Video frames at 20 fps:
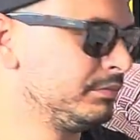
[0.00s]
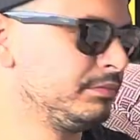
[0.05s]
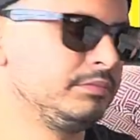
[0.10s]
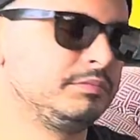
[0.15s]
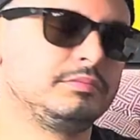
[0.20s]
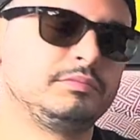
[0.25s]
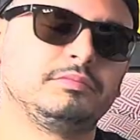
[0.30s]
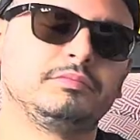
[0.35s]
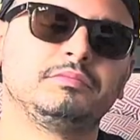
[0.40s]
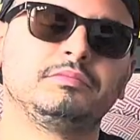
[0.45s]

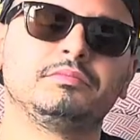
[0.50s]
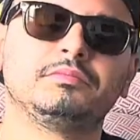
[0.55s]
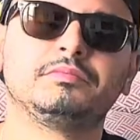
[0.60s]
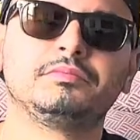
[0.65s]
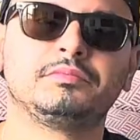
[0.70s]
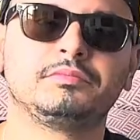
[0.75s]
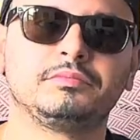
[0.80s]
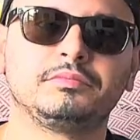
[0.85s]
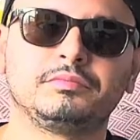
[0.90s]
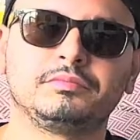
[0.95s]

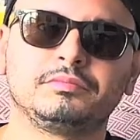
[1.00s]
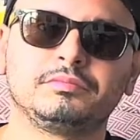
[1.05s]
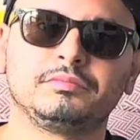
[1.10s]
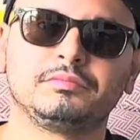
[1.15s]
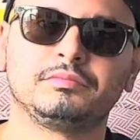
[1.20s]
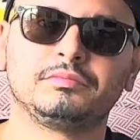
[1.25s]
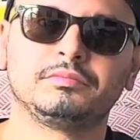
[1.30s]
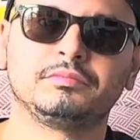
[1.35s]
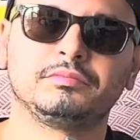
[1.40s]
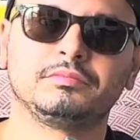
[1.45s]

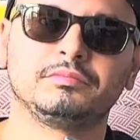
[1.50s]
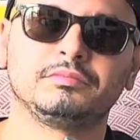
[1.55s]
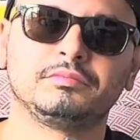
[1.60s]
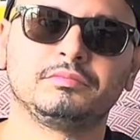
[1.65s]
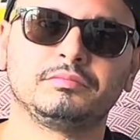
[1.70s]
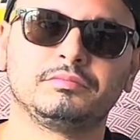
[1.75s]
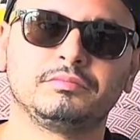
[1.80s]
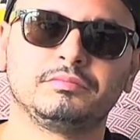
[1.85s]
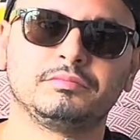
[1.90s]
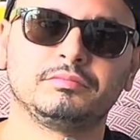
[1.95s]

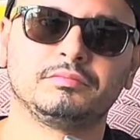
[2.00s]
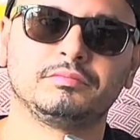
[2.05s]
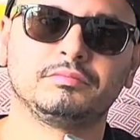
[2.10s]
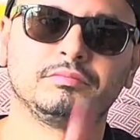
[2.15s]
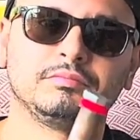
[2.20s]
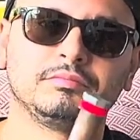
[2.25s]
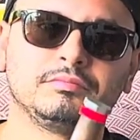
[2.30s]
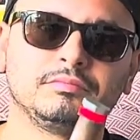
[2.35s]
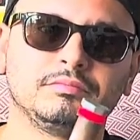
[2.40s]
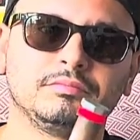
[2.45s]

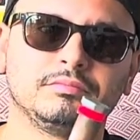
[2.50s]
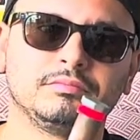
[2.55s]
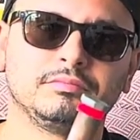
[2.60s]
(no one is talking)